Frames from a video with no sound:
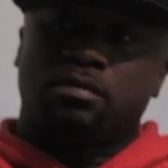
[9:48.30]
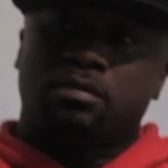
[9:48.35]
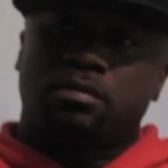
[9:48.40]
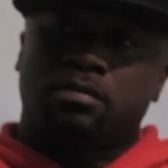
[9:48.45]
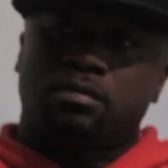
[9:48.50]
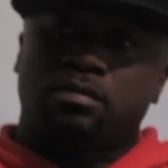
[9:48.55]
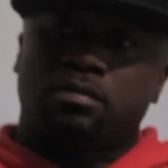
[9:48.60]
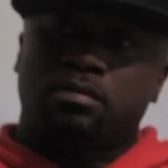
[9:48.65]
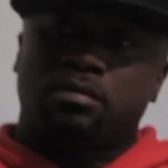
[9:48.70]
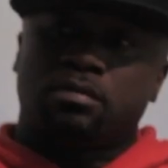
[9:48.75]

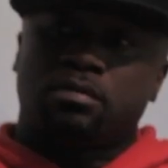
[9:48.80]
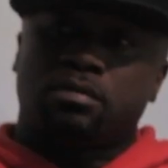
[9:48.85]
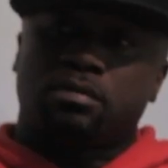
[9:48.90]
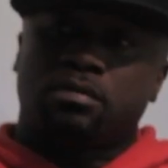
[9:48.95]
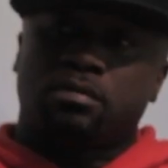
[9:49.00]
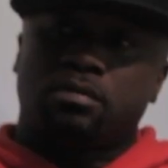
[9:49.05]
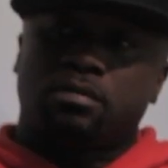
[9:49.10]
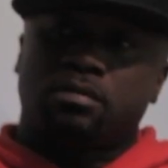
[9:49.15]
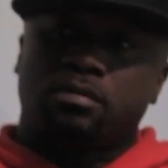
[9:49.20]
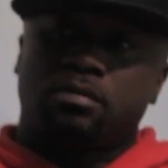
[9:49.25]

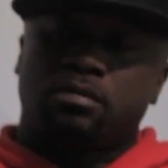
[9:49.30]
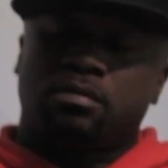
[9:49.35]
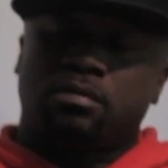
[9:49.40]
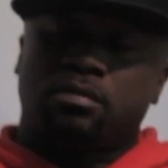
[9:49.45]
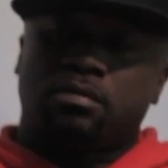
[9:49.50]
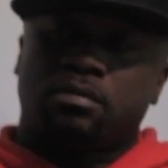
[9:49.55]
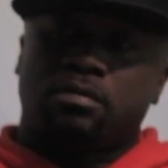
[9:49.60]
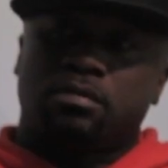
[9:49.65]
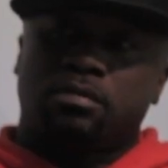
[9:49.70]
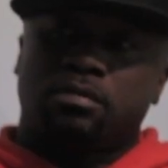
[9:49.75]

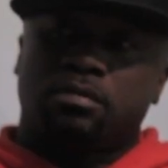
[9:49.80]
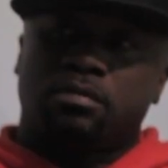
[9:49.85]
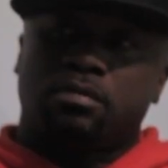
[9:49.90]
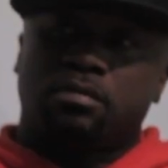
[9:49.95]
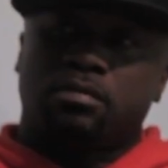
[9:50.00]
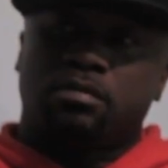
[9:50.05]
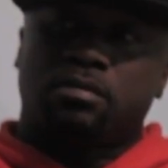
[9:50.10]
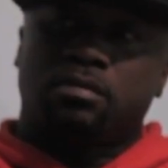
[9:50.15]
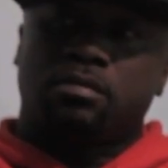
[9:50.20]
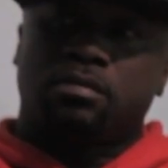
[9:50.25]

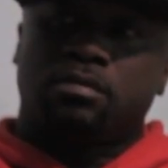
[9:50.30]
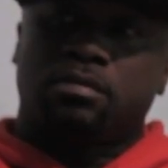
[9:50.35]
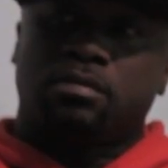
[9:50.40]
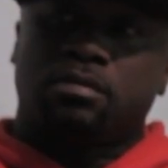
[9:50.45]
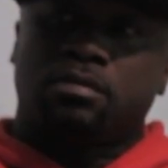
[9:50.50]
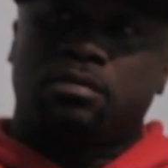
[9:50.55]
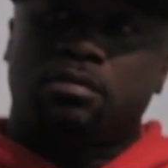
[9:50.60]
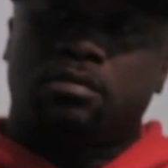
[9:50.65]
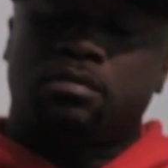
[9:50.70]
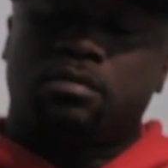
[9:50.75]

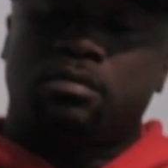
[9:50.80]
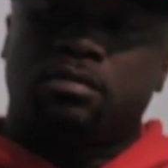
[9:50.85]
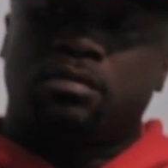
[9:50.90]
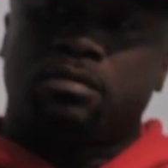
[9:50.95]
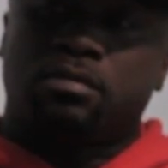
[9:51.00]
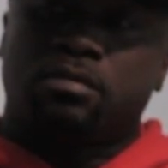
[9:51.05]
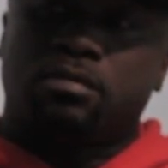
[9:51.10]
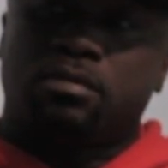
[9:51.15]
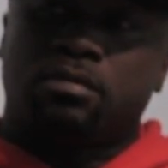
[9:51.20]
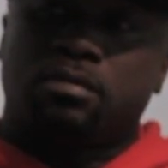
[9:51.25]

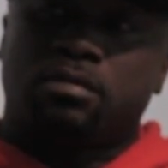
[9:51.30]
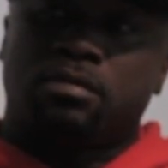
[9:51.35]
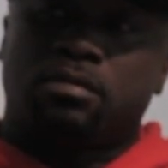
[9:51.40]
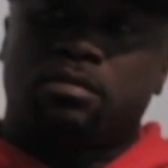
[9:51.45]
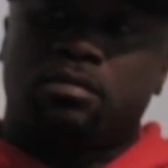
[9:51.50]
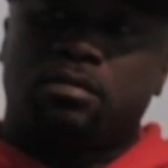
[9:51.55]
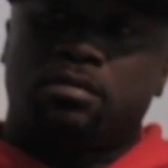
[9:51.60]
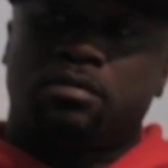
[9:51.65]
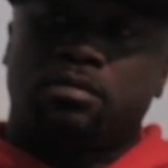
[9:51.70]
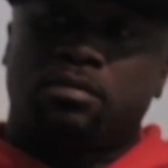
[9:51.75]

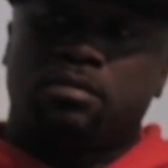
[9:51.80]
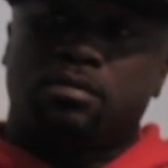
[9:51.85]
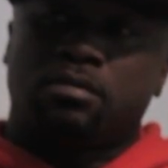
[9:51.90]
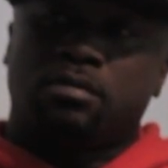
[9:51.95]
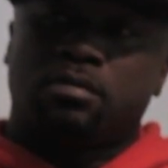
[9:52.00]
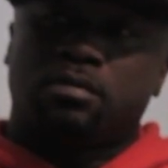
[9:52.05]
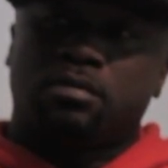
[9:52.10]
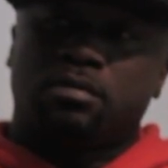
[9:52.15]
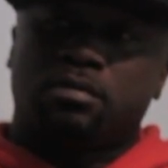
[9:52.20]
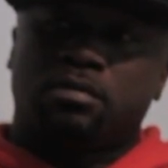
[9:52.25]

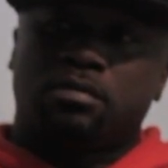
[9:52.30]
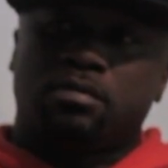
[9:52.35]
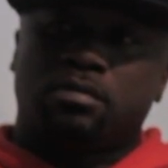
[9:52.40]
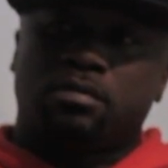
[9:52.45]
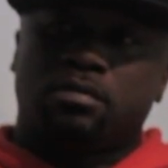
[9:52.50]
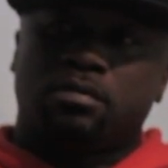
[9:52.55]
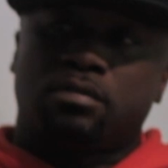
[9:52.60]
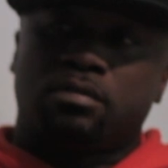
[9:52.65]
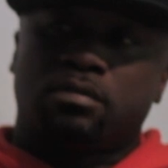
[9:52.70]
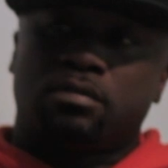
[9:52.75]

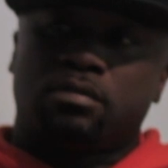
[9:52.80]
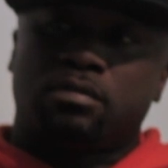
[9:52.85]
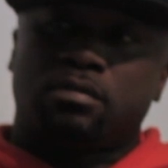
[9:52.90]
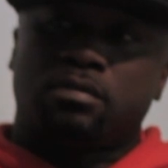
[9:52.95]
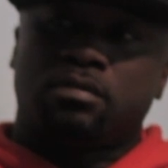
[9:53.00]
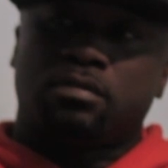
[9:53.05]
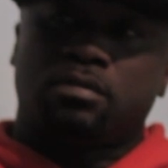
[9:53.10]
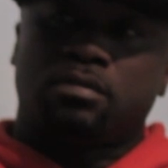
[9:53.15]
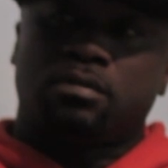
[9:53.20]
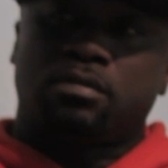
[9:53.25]

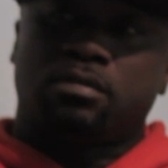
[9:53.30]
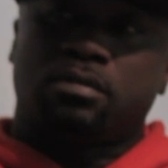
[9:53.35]
[no speech]